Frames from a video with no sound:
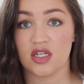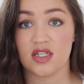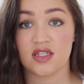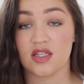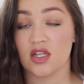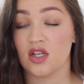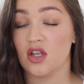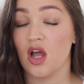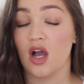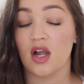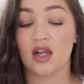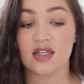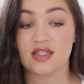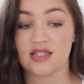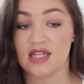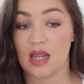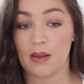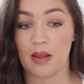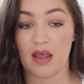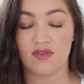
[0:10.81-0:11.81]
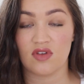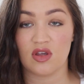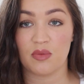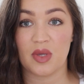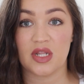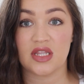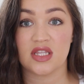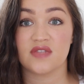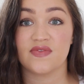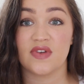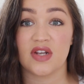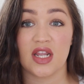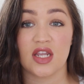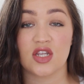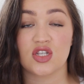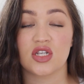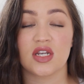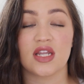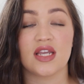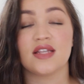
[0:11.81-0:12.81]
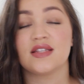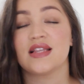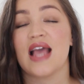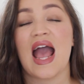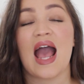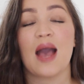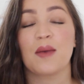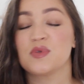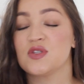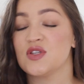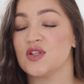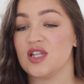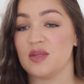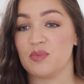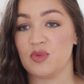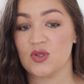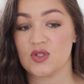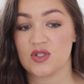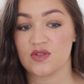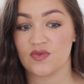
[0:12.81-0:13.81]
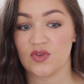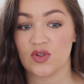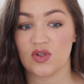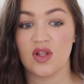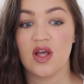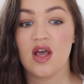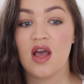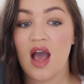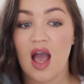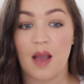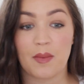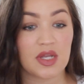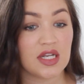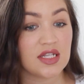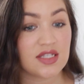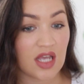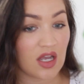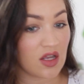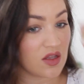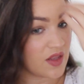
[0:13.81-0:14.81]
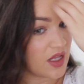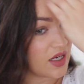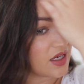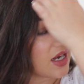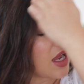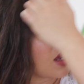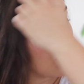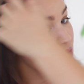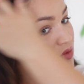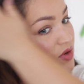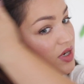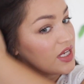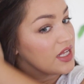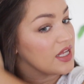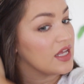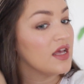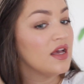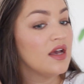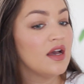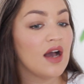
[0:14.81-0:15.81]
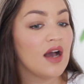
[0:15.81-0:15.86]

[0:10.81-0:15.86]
It's the longest name ever, but this foundation is absolutely beautiful. I'm going to tell you that now already.